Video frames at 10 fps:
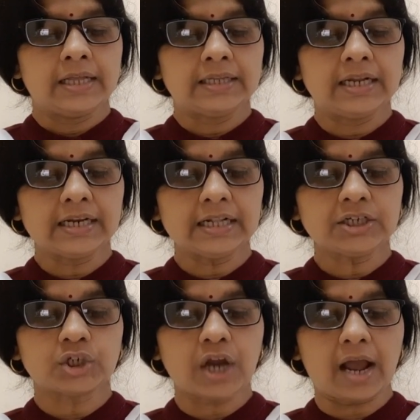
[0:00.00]
The little
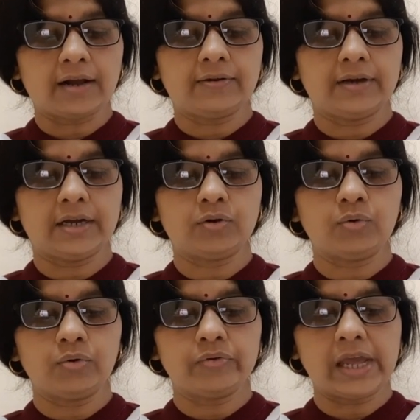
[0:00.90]
shack had
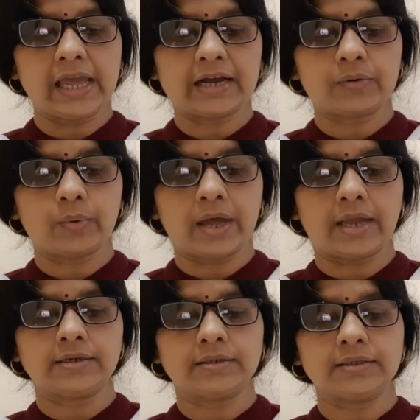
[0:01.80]
already
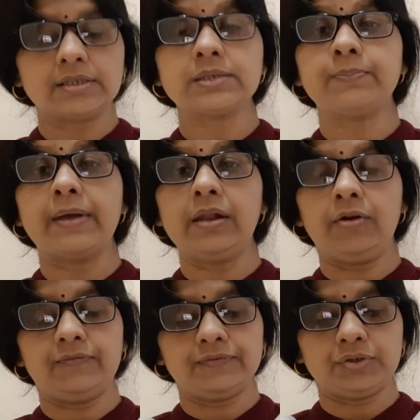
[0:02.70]
acquired the
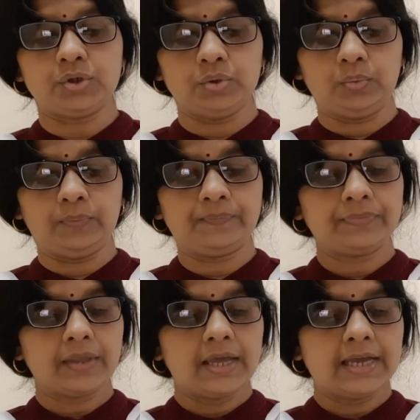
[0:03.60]
smell of a zoo.
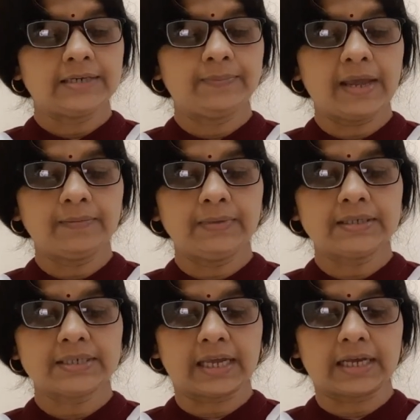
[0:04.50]
It made me
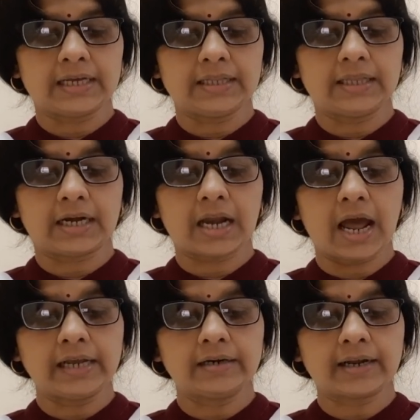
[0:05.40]
sick. The
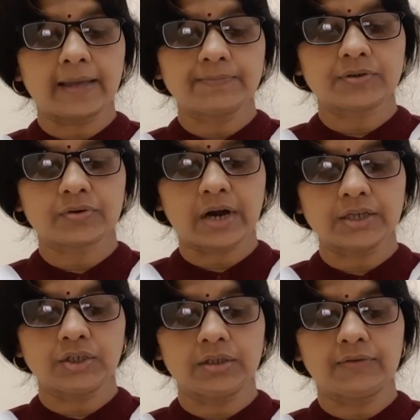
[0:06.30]
tiger kept
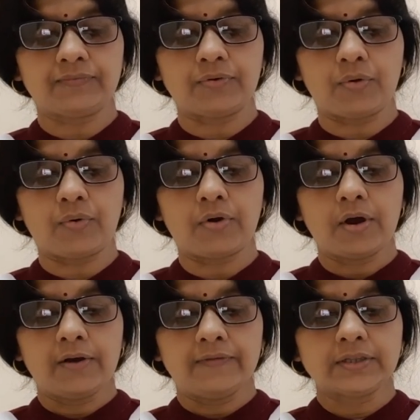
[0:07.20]
scratching the floor
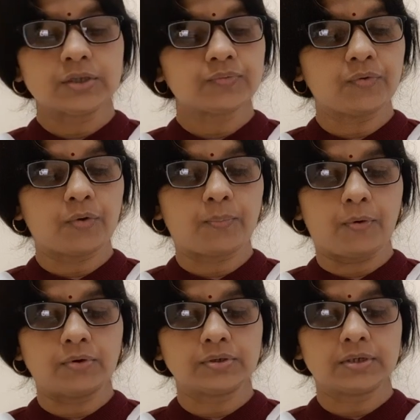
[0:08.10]
with his
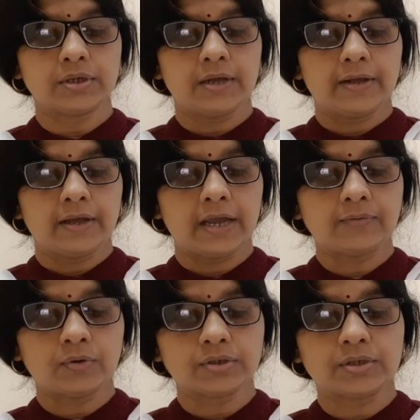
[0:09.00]
forepaws.
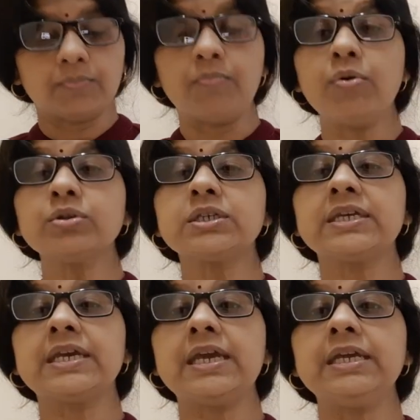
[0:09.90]
It was the most
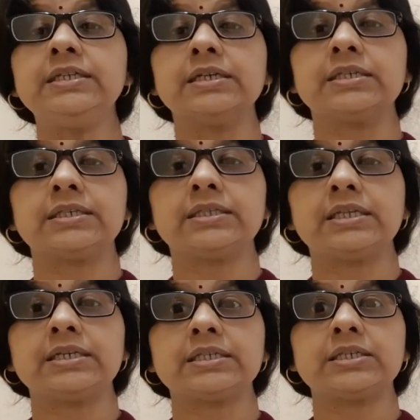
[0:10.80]
hideous,
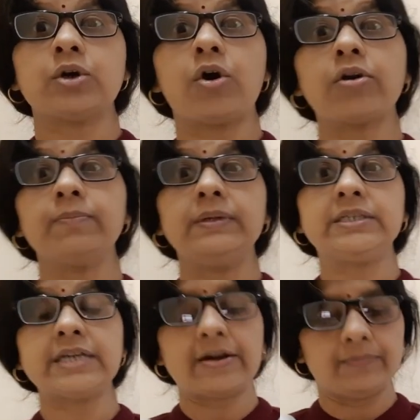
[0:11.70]
that is horrible,
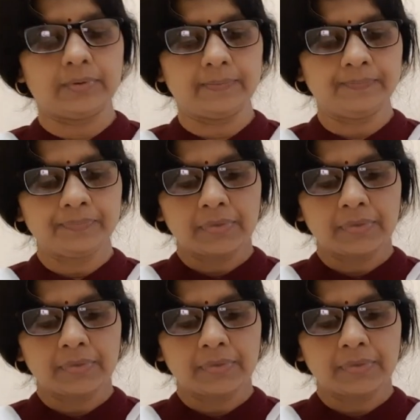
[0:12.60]
terrible